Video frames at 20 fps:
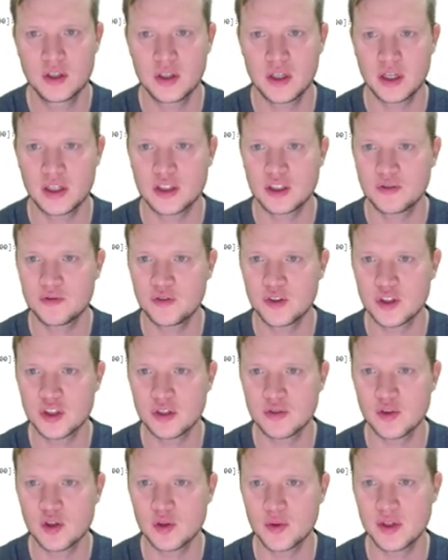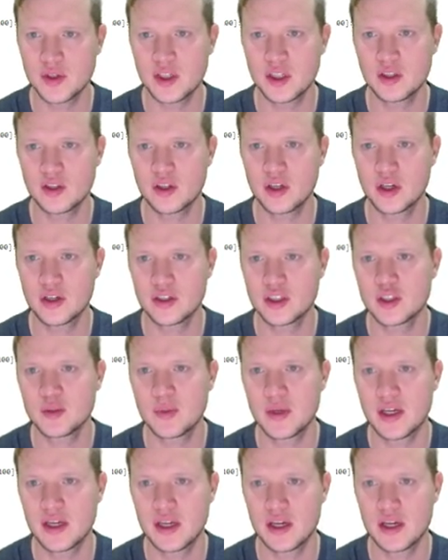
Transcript: Okay, so first of all we need to go and display